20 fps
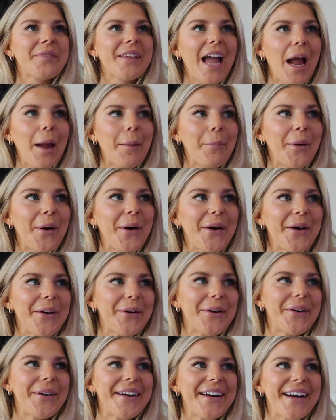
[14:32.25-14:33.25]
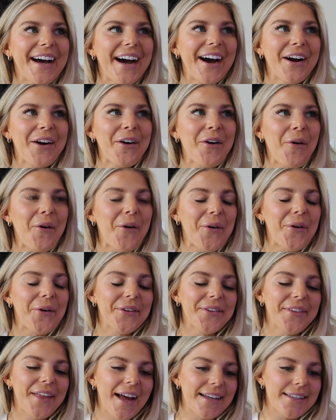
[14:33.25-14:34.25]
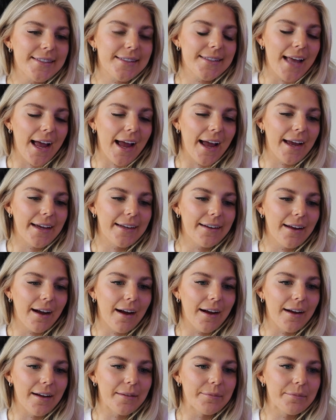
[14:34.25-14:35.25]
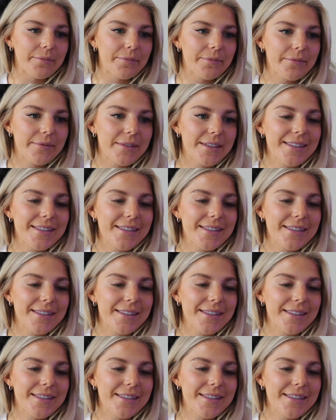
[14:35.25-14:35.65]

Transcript: I put a goal that said,